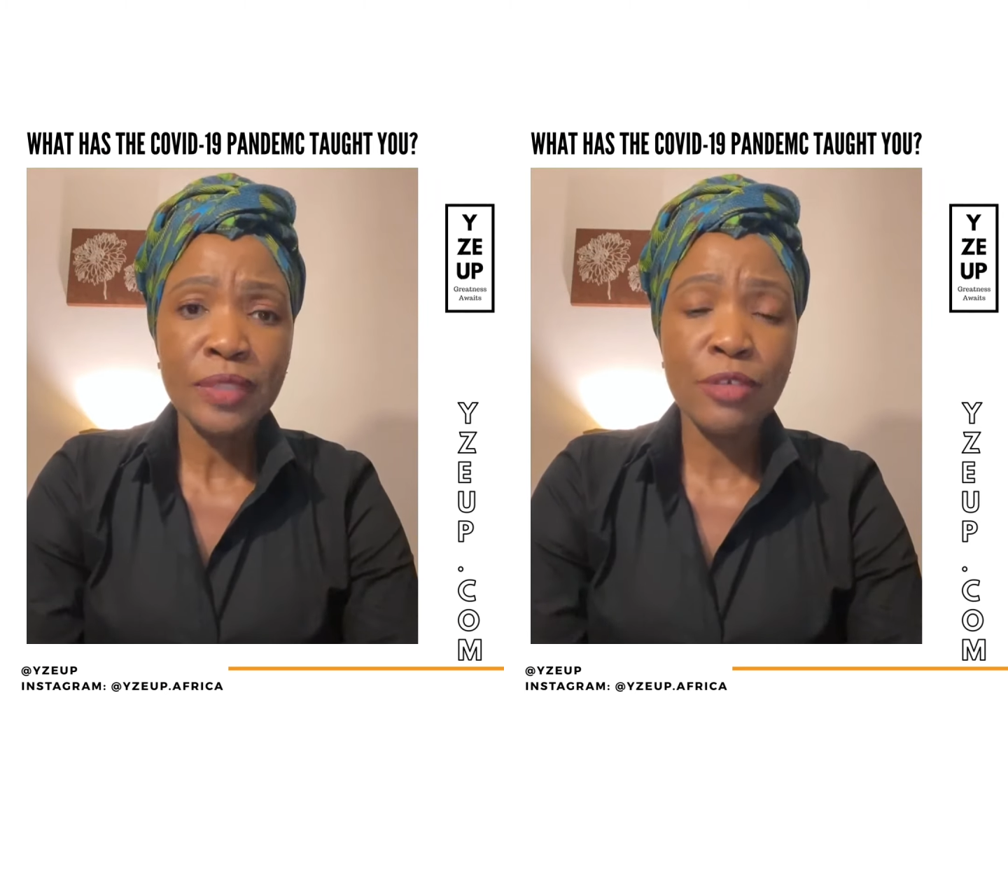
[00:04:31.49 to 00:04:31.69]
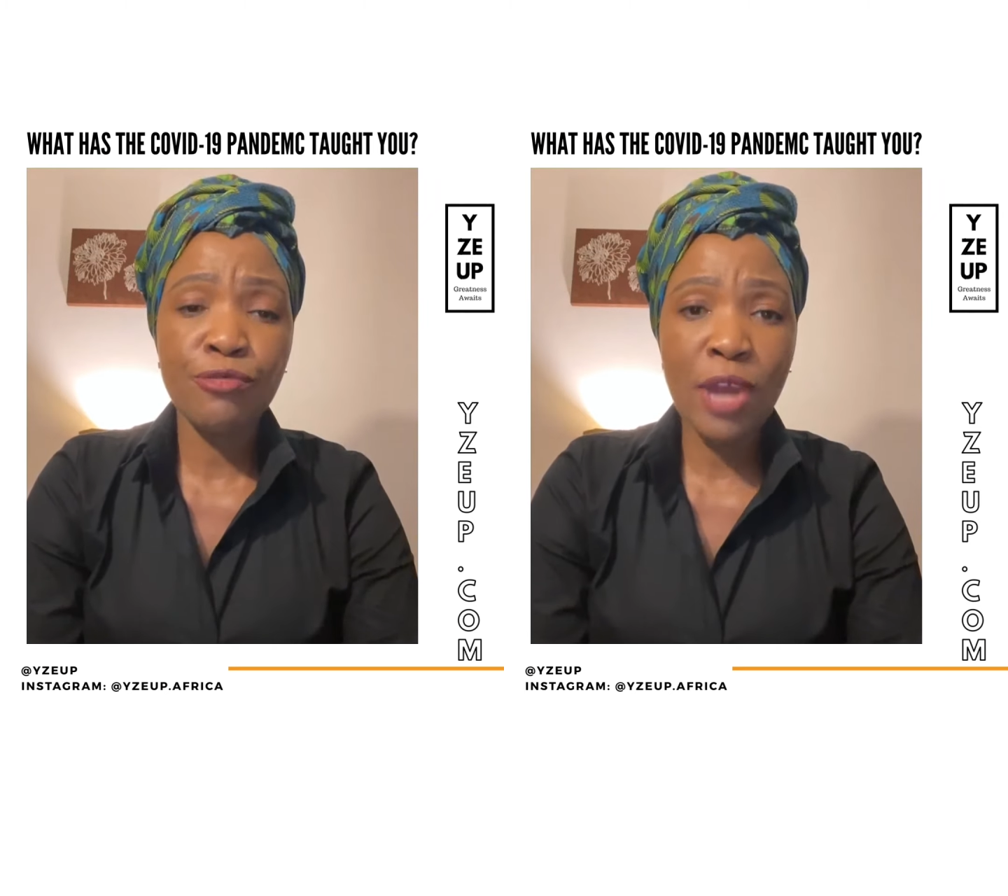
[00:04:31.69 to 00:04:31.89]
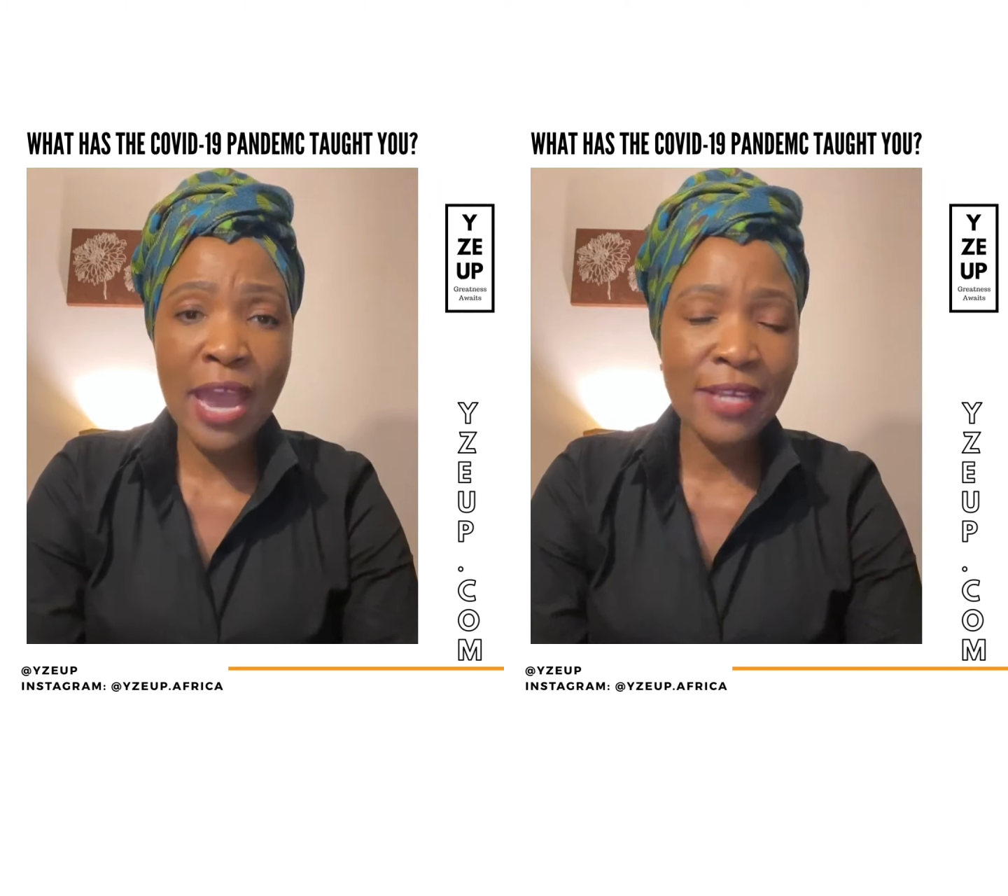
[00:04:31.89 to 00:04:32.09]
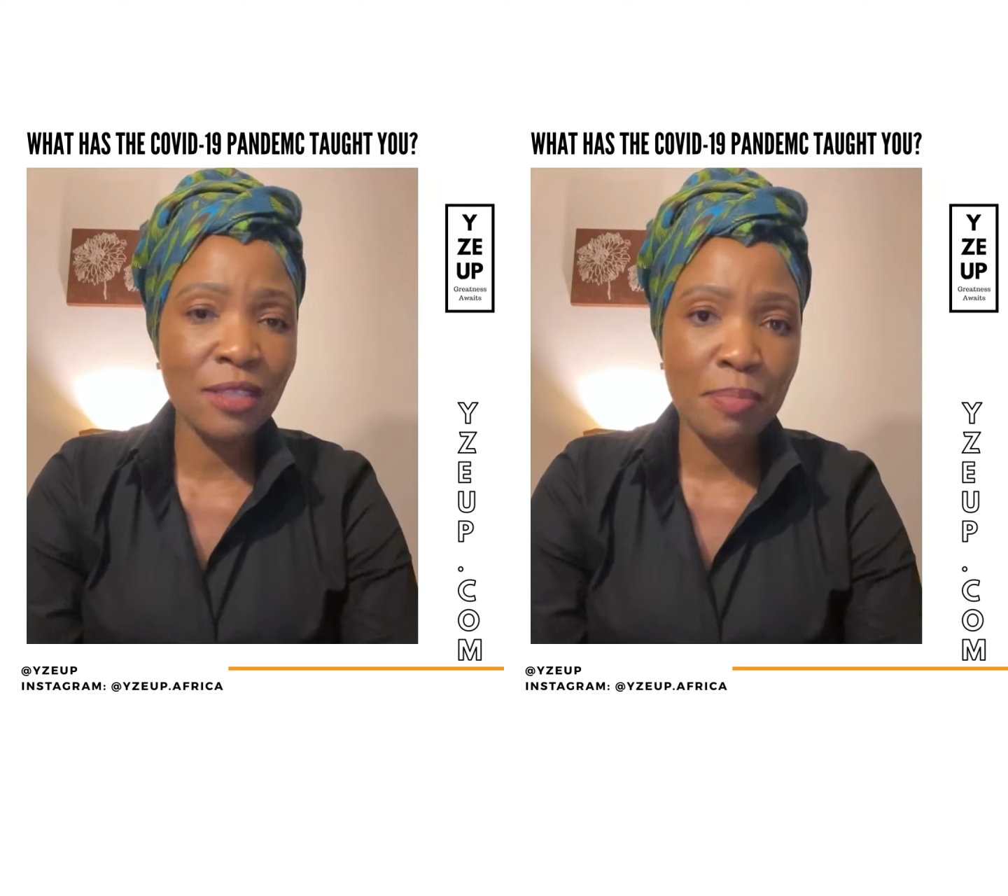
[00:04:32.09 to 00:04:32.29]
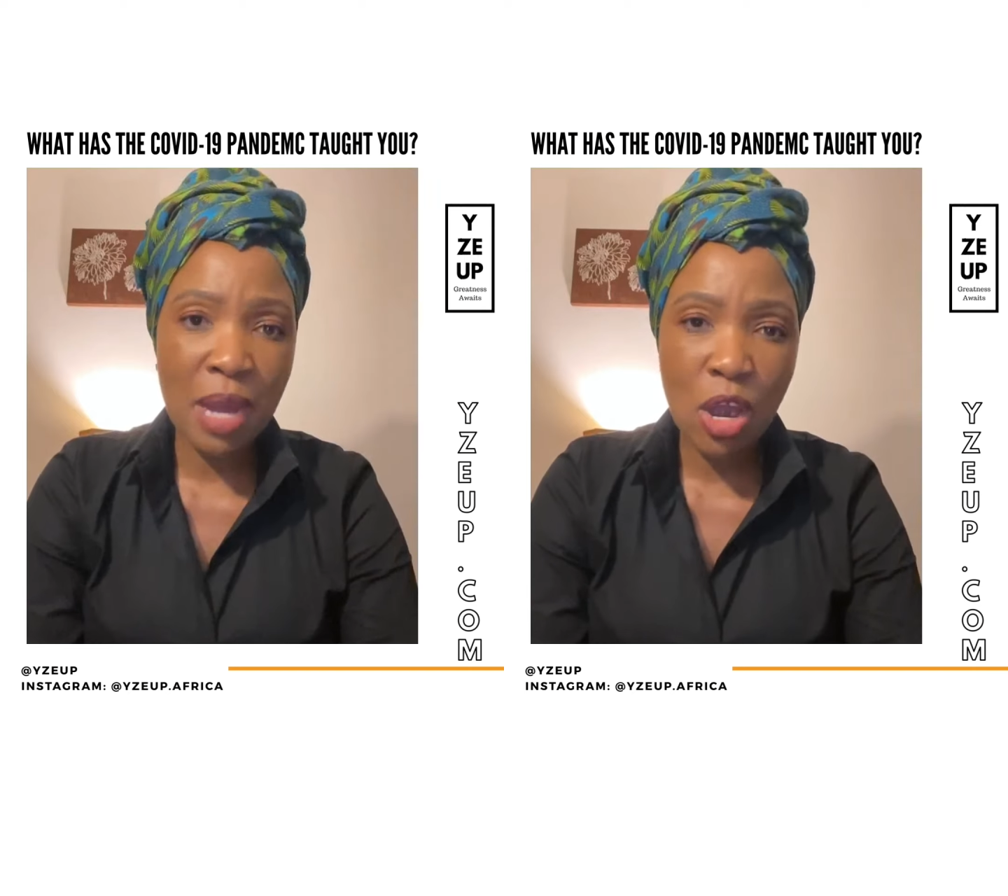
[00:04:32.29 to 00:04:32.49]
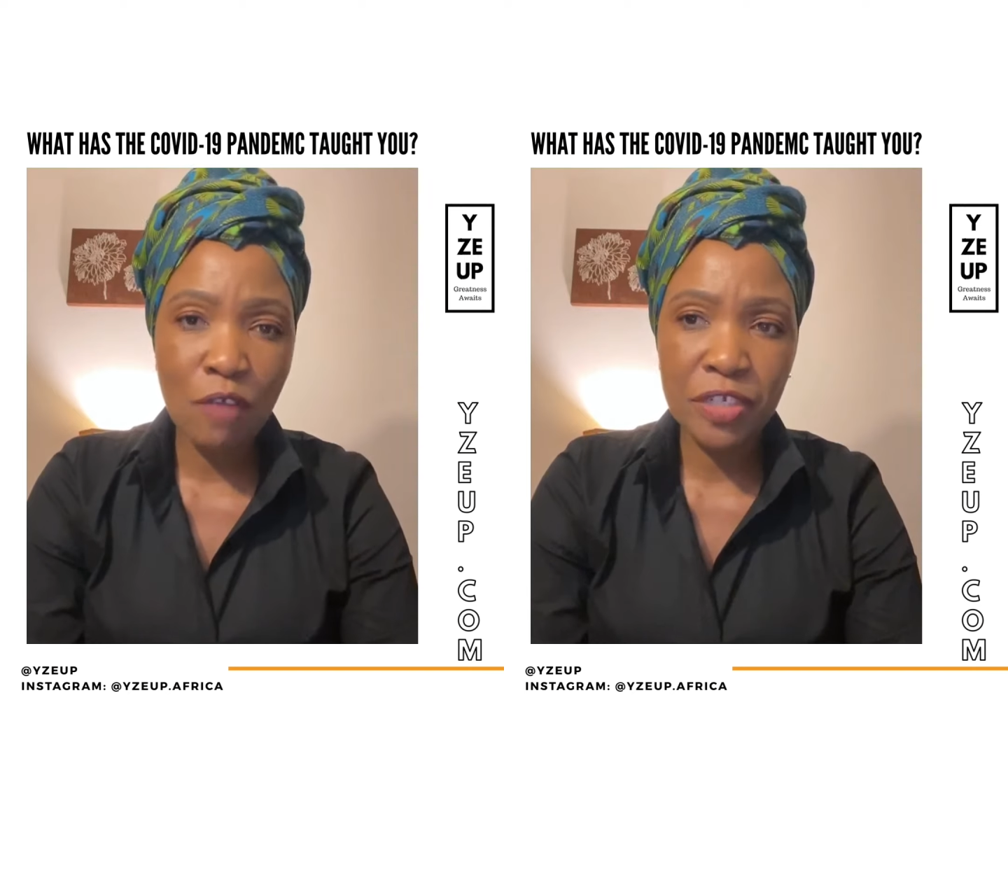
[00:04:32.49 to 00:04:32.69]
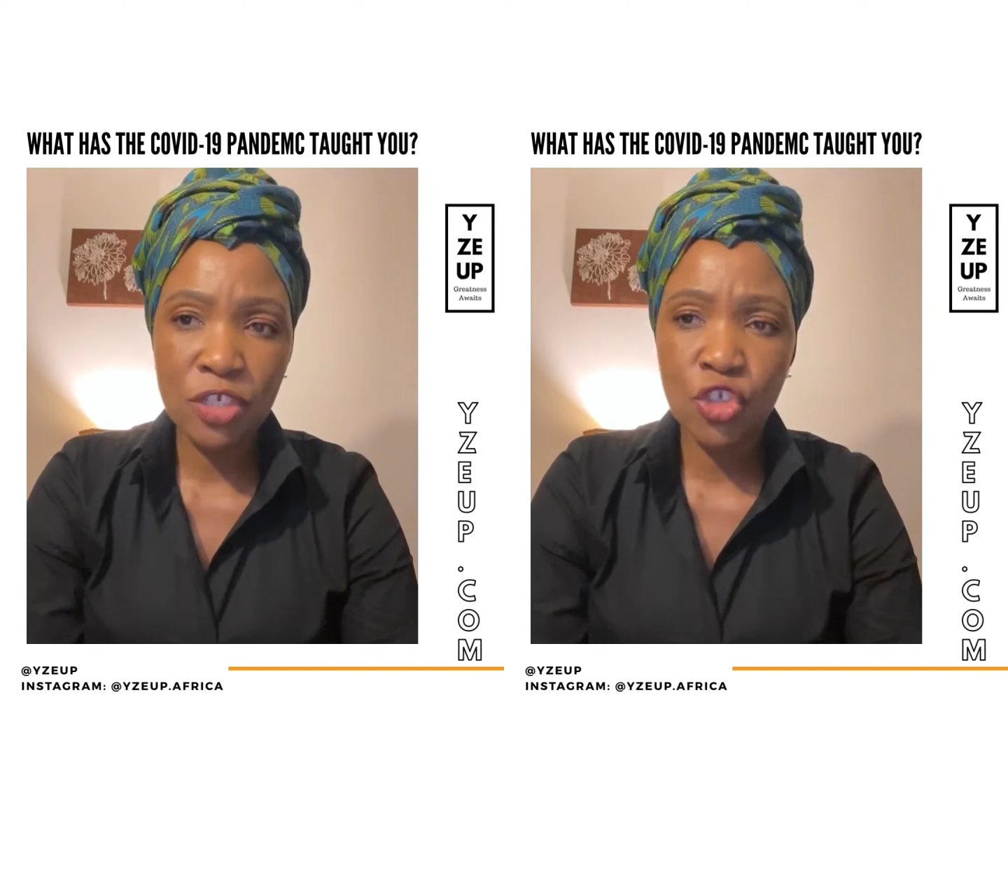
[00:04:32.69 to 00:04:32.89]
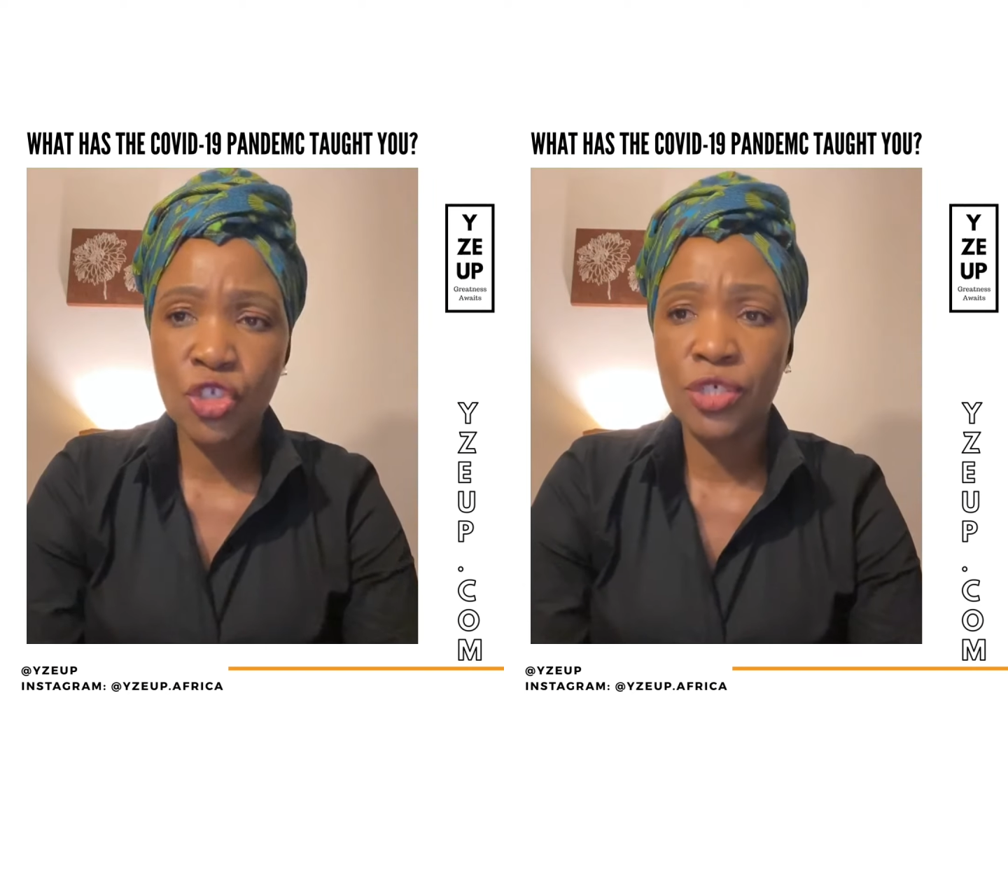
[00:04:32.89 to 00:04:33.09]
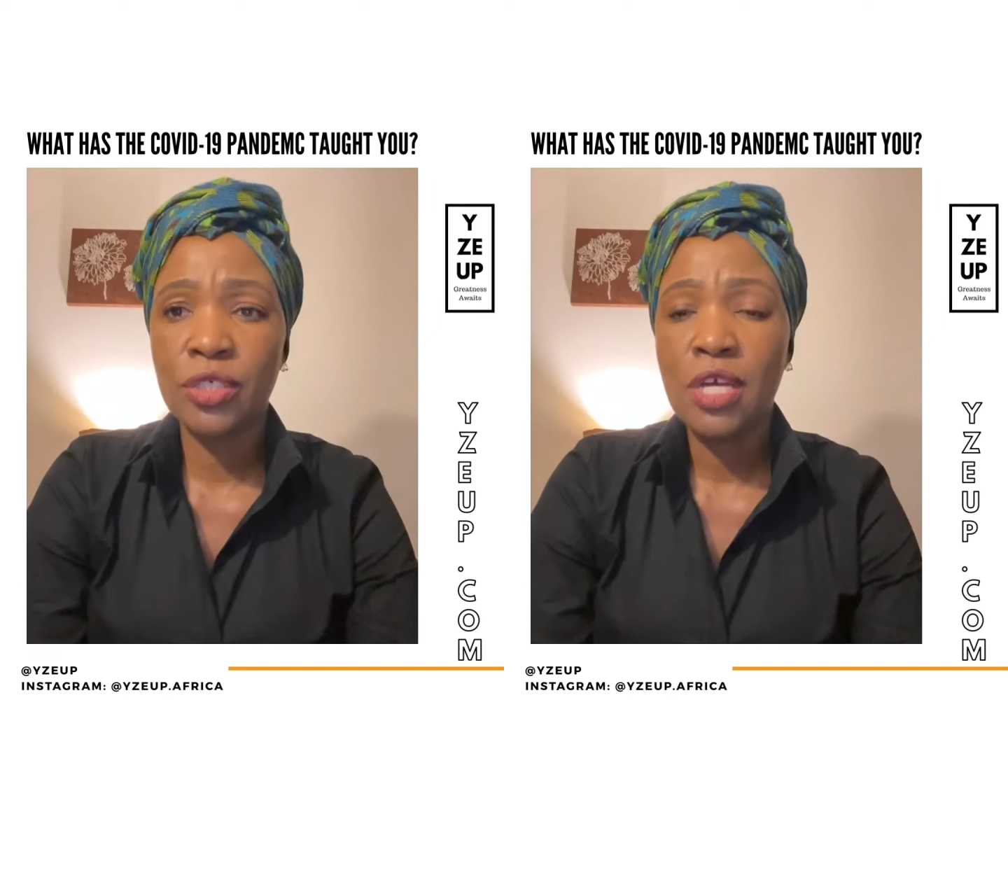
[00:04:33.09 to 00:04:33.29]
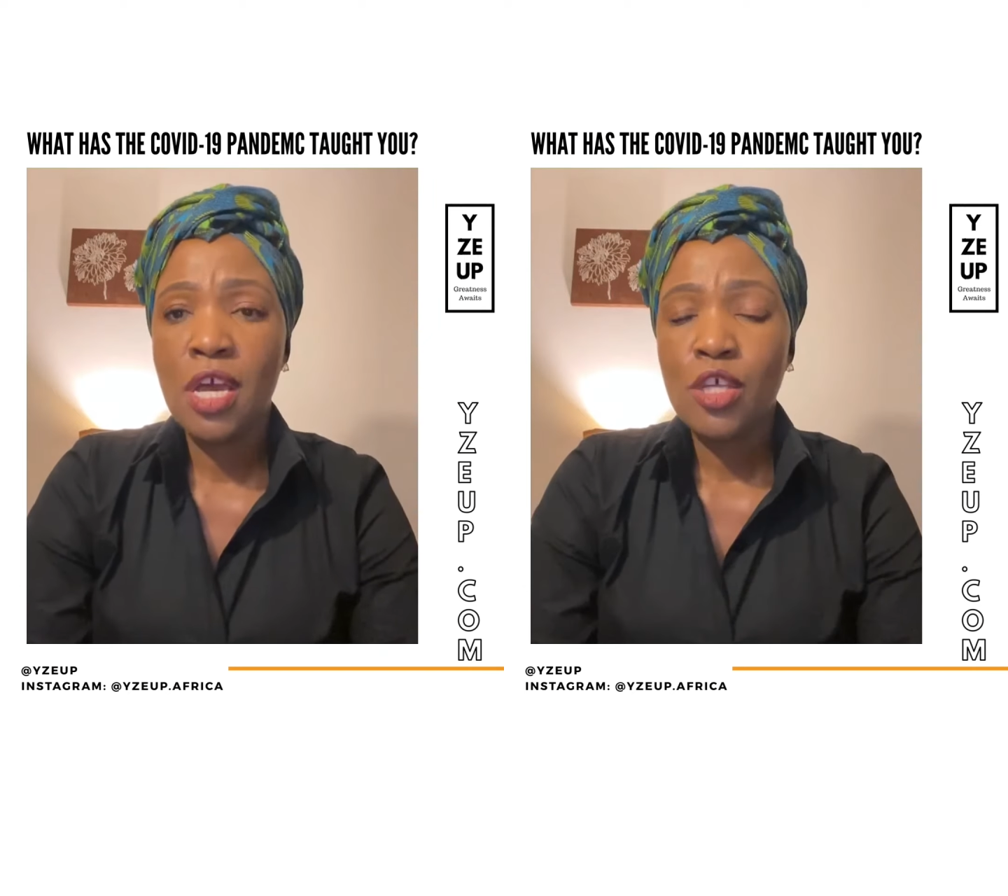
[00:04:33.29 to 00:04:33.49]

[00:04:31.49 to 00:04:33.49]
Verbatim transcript: ride the power of digital.